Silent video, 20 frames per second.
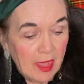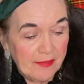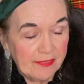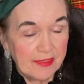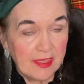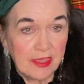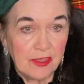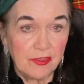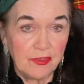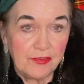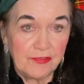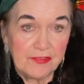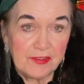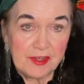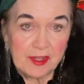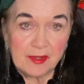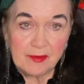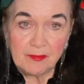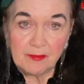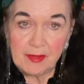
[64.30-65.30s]
They use
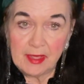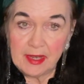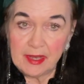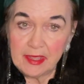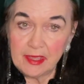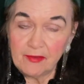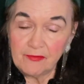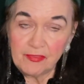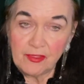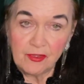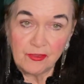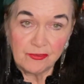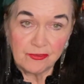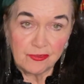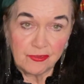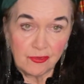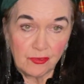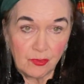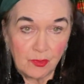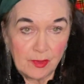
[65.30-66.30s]
it in many of their
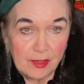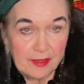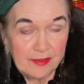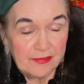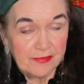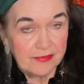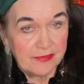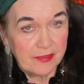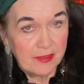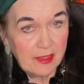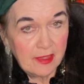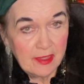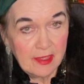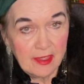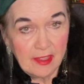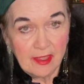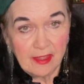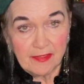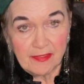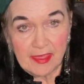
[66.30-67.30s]
jewels.
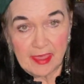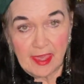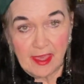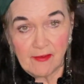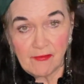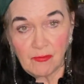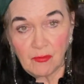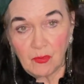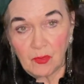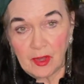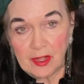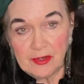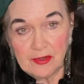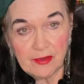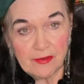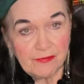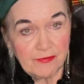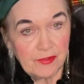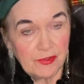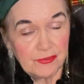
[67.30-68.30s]
They have
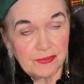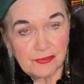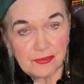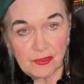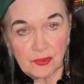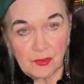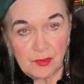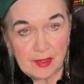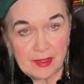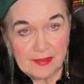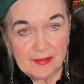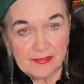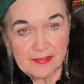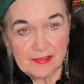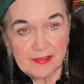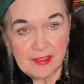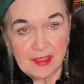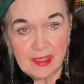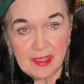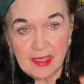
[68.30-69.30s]
wonderful
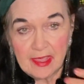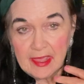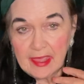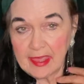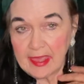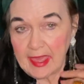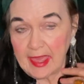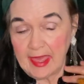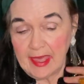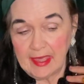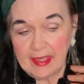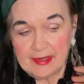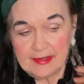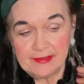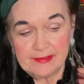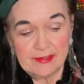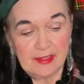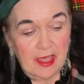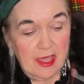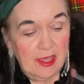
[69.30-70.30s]
jewels.
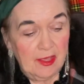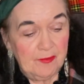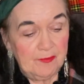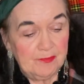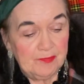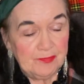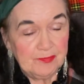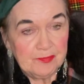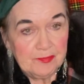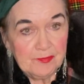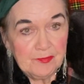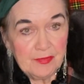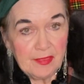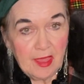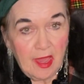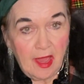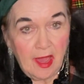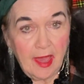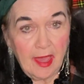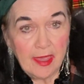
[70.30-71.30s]
And
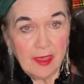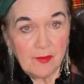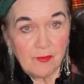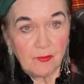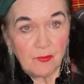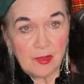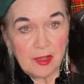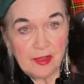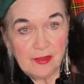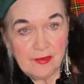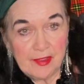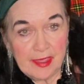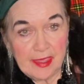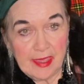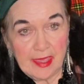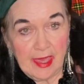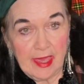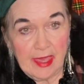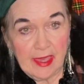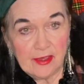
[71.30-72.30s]
I am
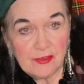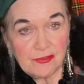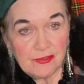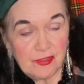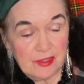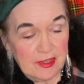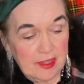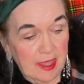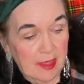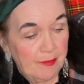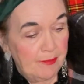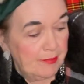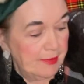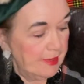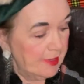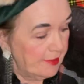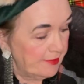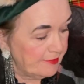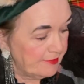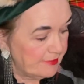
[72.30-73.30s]
wearing actually a
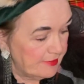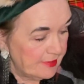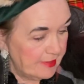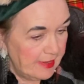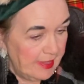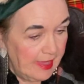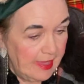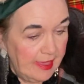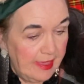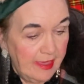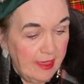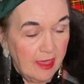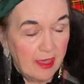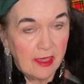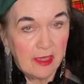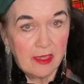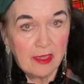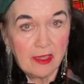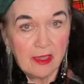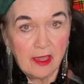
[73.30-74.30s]
pin today.
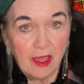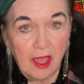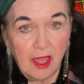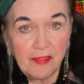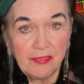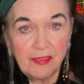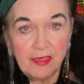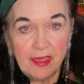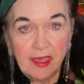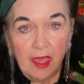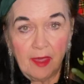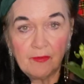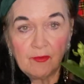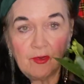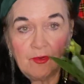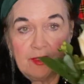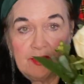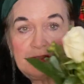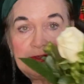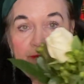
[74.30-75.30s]
I think I'm
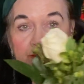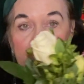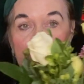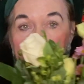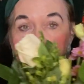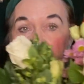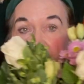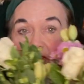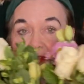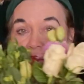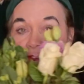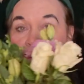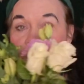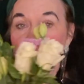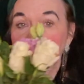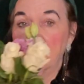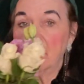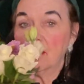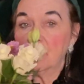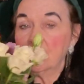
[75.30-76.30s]
going to put these
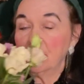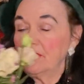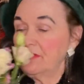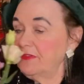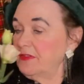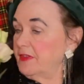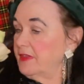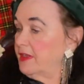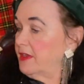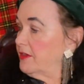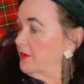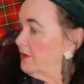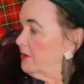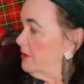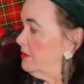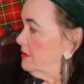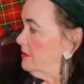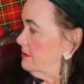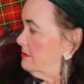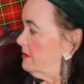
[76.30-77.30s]
flowers
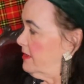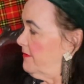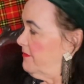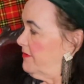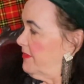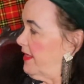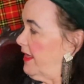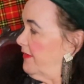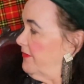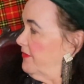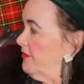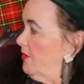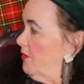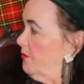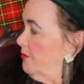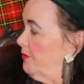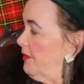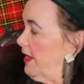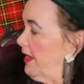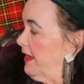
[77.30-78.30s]
here, if that's
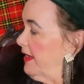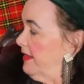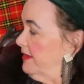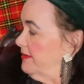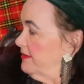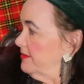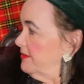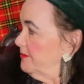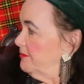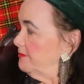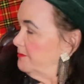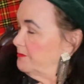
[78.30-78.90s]
all right.